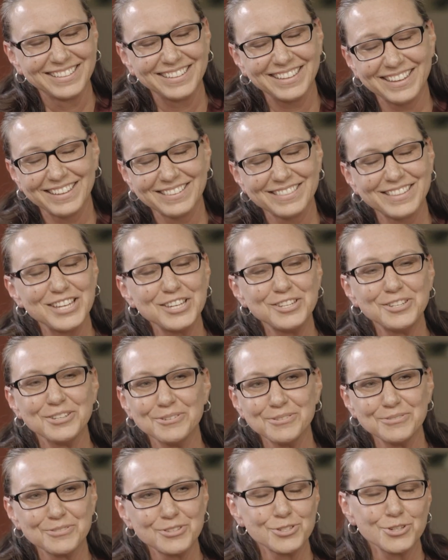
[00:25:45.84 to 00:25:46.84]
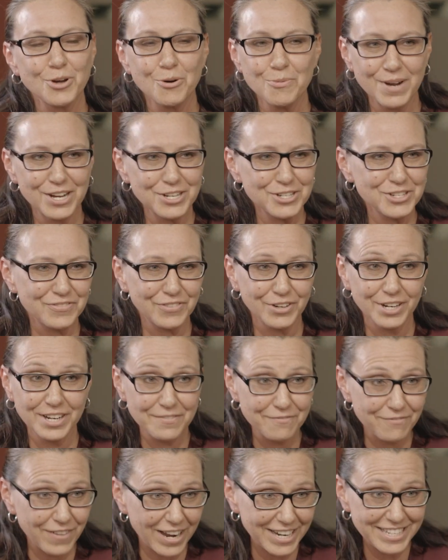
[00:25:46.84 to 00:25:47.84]
Yeah, thank you so much for
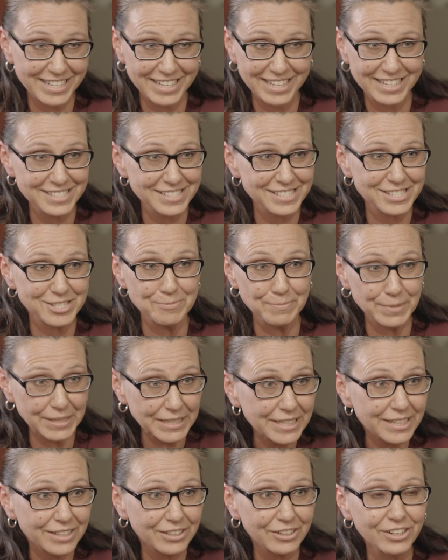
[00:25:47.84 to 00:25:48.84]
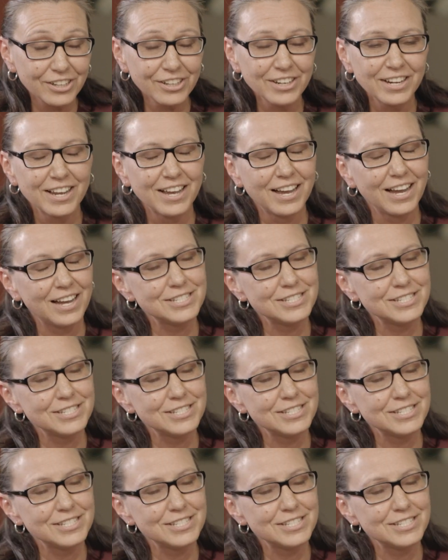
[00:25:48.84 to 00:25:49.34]
inviting us to be here.